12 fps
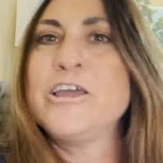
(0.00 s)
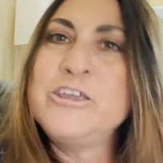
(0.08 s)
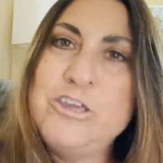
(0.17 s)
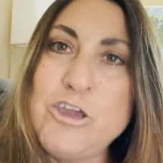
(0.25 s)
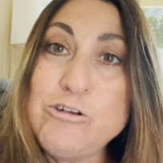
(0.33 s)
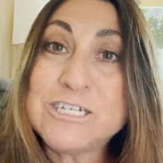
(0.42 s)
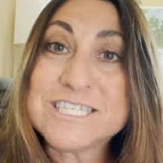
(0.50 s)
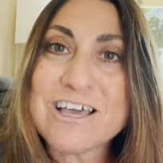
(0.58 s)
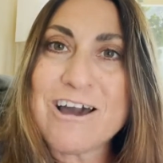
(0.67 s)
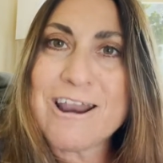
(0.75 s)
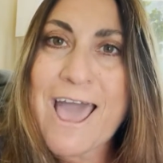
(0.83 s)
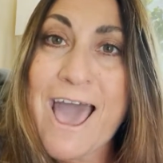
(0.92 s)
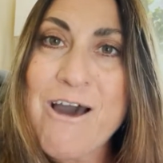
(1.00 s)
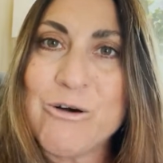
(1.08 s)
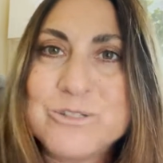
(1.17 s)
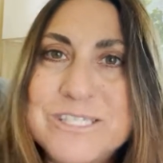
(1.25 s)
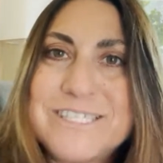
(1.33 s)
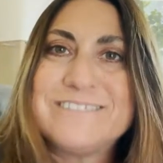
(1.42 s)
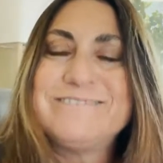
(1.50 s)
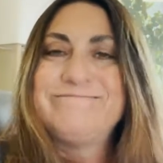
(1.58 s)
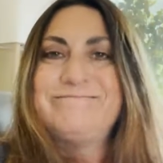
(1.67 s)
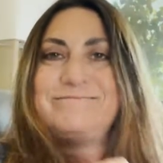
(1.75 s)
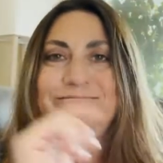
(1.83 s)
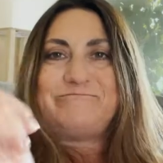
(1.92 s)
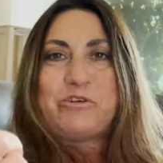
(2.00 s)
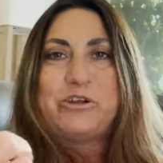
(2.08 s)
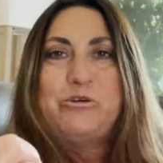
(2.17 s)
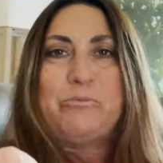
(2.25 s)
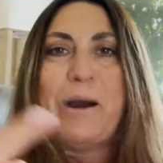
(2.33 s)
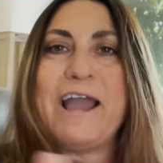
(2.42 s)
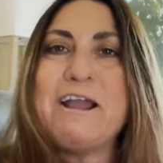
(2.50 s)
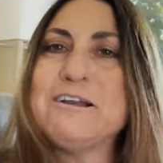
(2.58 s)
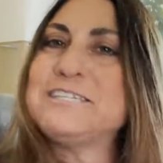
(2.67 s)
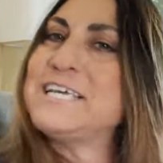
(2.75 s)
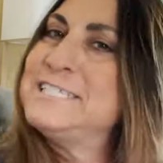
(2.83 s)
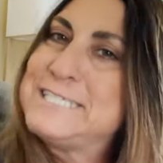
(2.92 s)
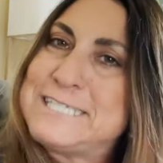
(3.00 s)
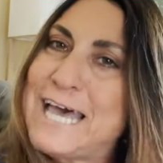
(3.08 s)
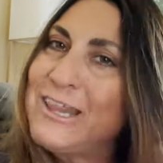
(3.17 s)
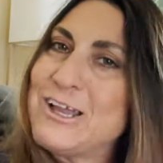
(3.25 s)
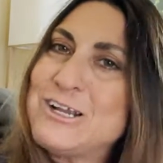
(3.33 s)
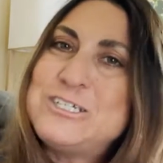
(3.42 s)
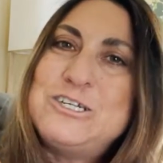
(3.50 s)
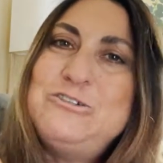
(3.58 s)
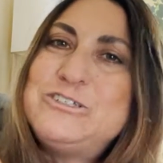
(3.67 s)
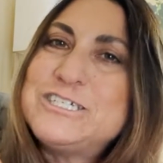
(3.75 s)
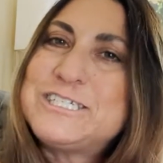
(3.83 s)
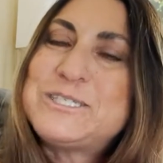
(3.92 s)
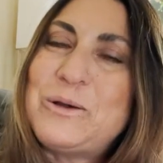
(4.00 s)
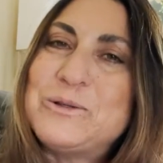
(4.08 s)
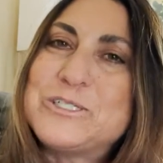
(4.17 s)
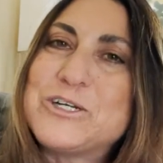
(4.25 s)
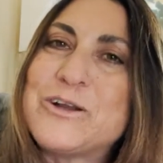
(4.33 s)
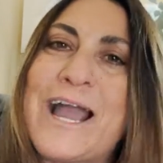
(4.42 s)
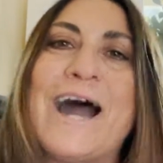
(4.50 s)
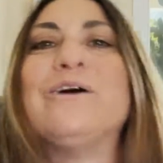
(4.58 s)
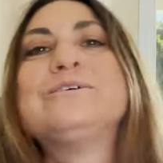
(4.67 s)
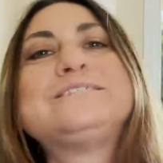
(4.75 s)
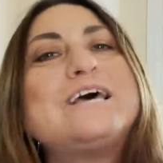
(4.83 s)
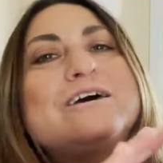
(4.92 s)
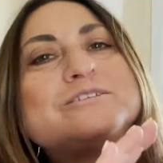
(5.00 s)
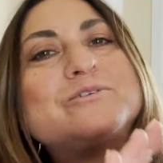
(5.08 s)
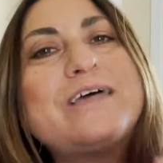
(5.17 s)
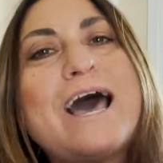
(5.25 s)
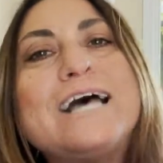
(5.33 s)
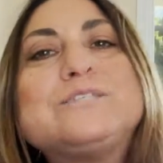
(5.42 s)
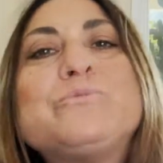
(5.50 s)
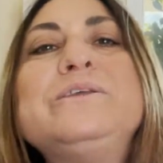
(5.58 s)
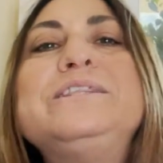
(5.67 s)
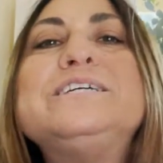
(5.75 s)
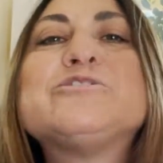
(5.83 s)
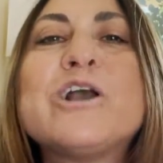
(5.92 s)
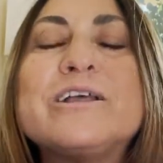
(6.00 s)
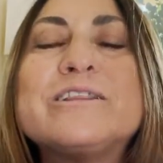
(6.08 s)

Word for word: you just got a house. For you buyers and sellers, you just sold your house. So that's when the, tr